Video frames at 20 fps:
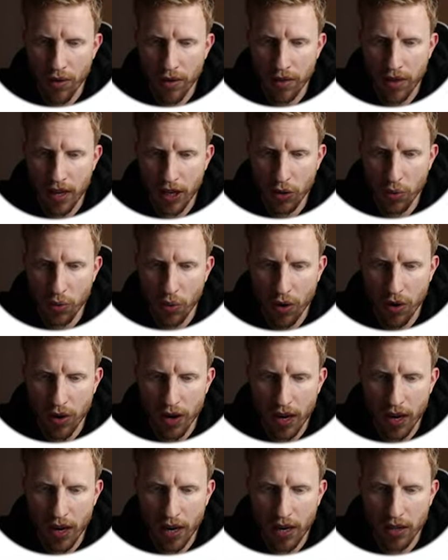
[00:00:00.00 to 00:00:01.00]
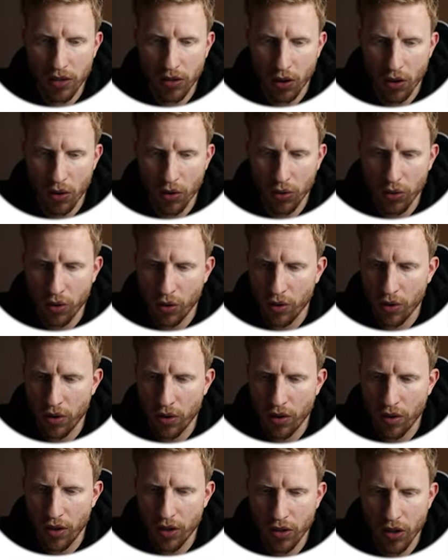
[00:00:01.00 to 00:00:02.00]
This one is also,
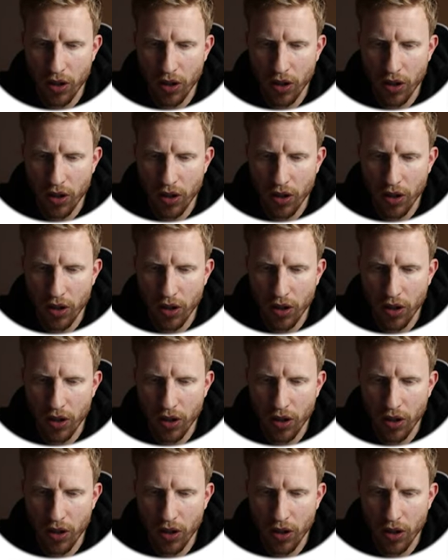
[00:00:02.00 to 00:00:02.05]
and it's